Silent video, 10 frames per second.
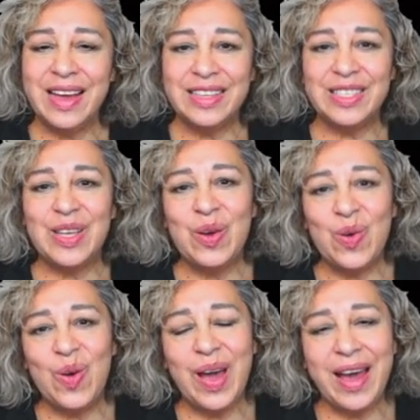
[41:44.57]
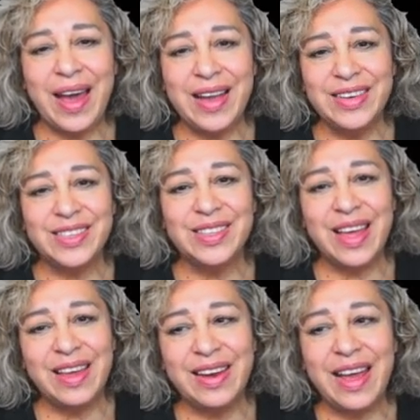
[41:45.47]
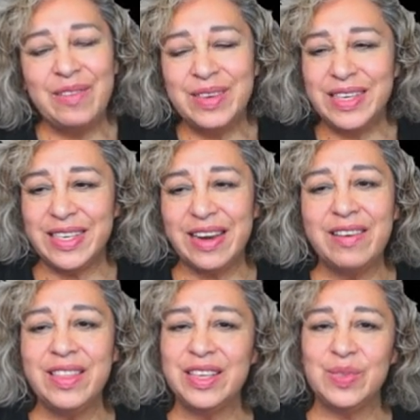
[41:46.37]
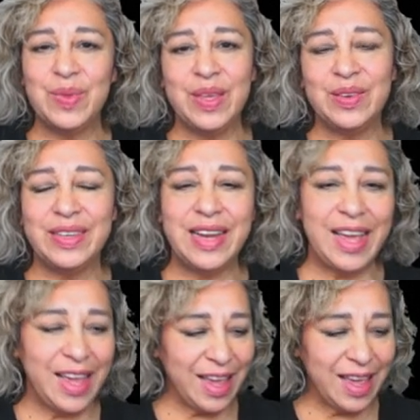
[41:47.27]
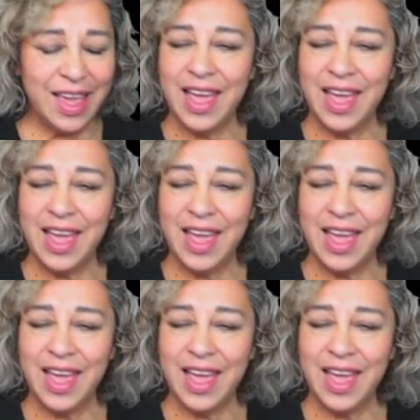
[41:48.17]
so I just thought I would share this with you today.